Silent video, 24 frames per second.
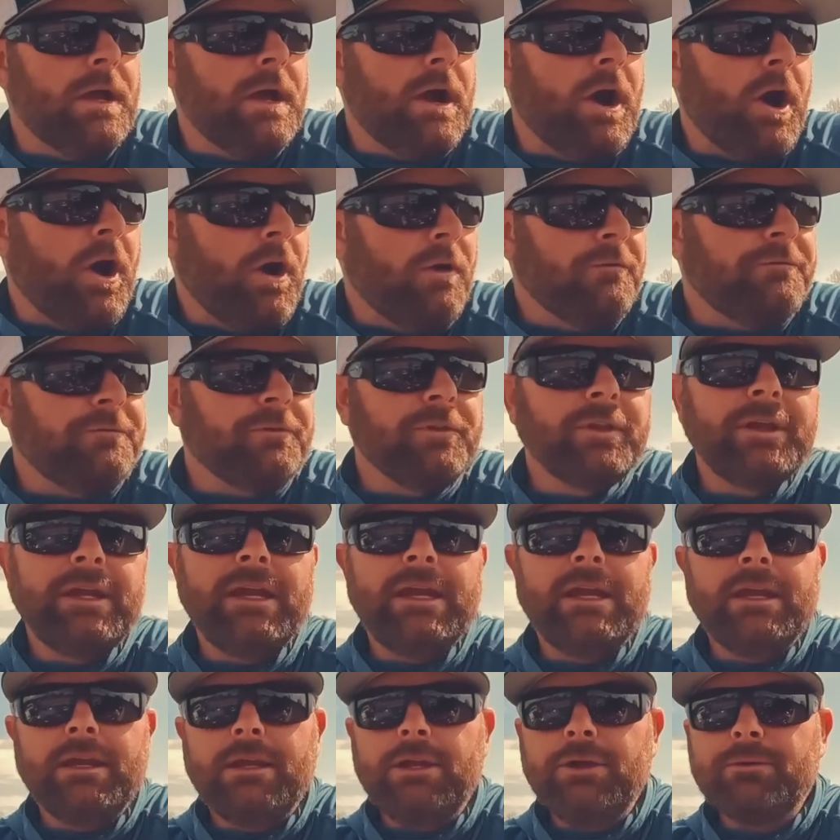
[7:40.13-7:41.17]

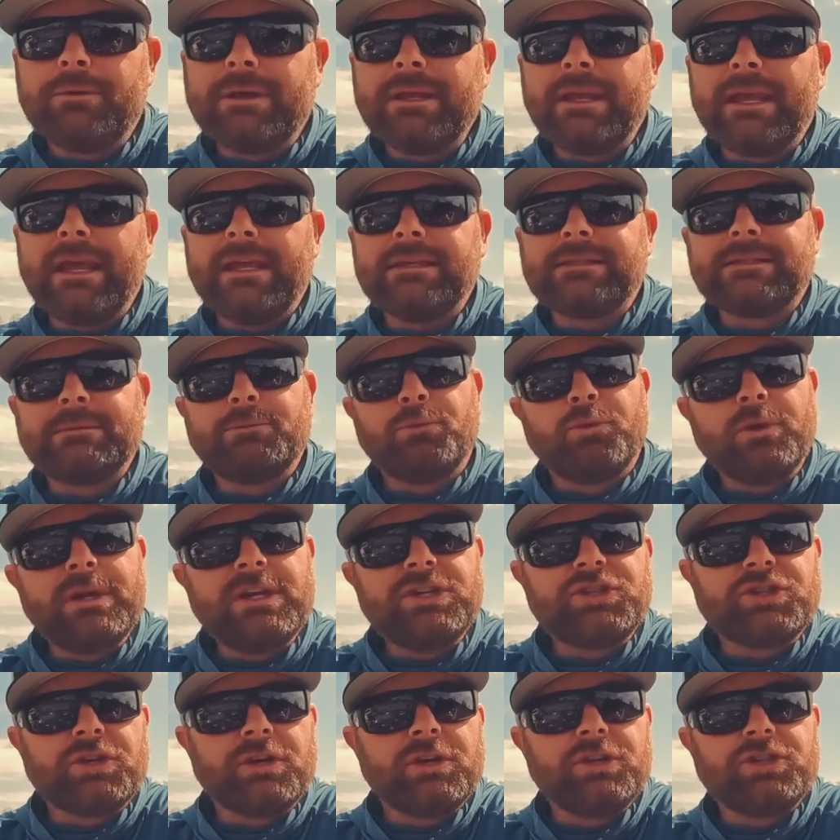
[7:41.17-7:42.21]
hopefully you can get some
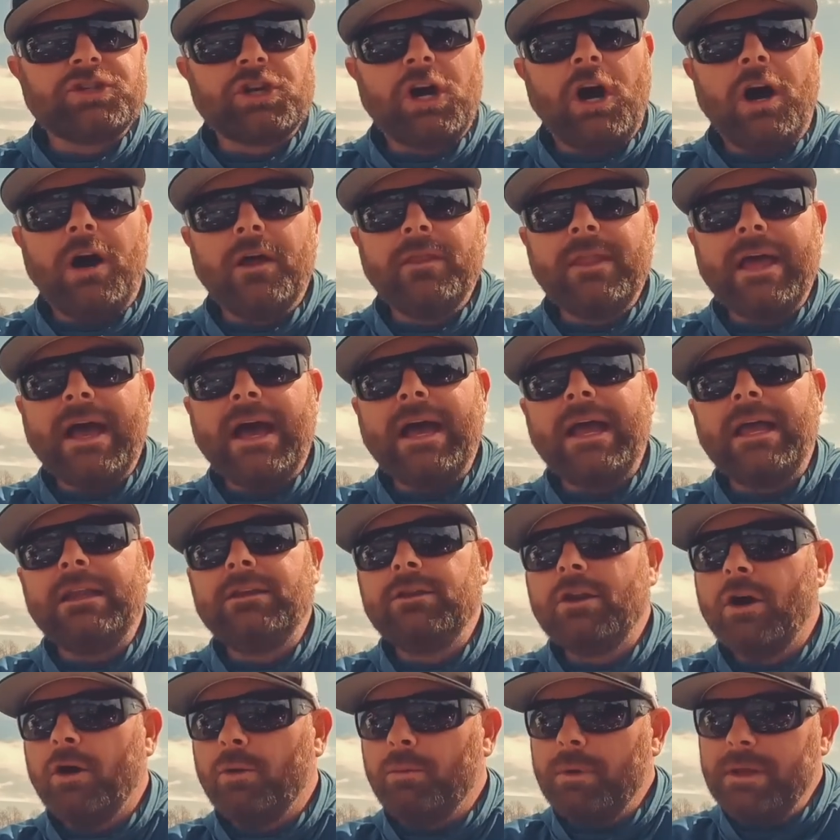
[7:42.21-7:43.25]
research on that and
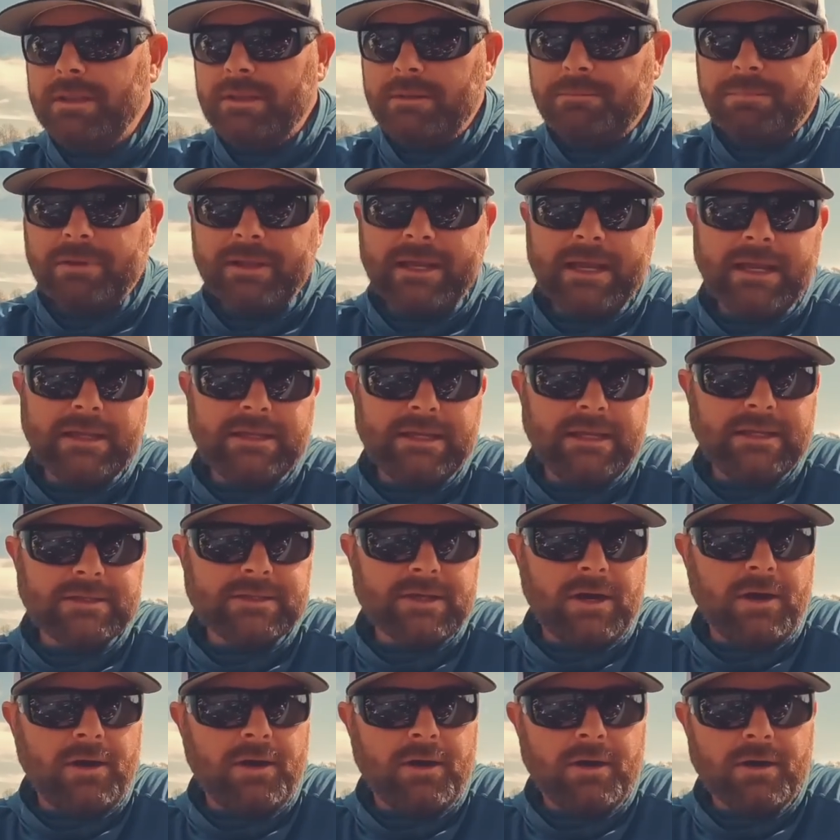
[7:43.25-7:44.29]
know when the plantings
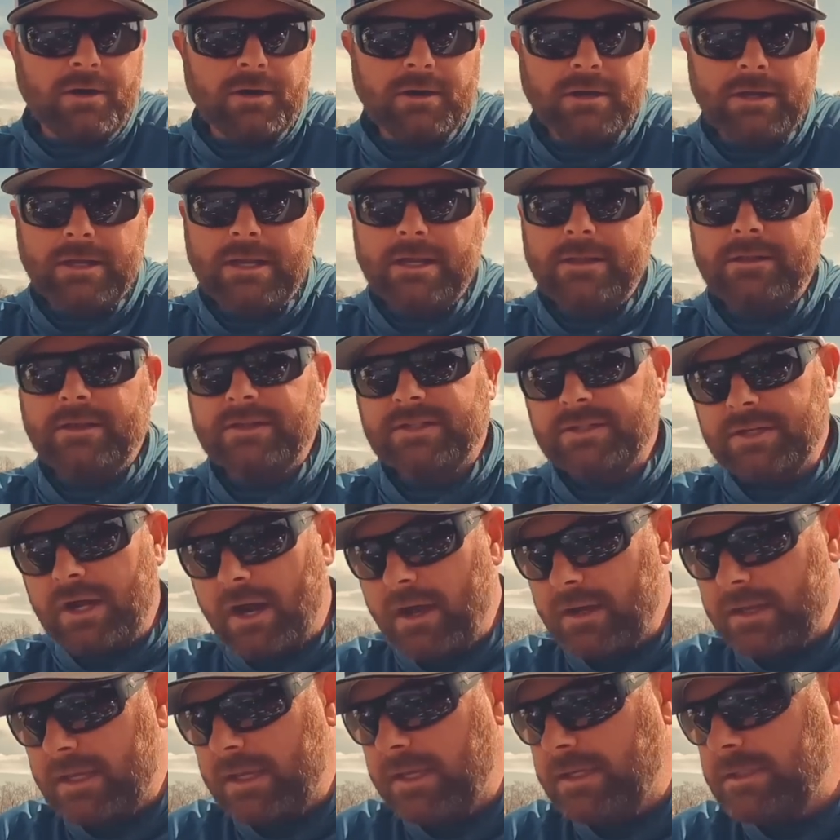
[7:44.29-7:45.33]
are, the
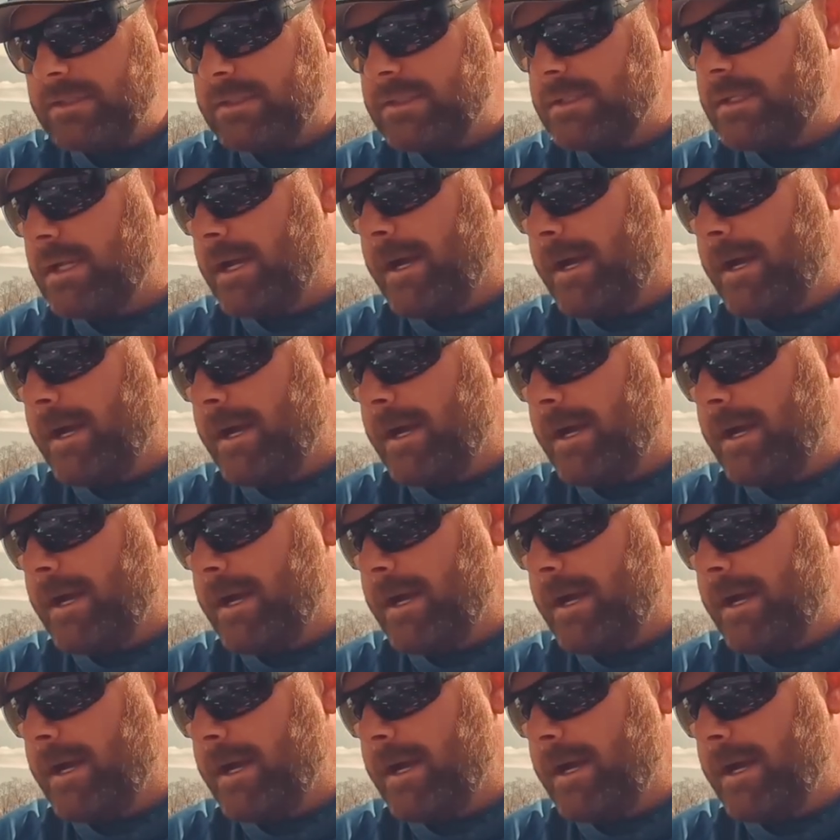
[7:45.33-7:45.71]
stockings.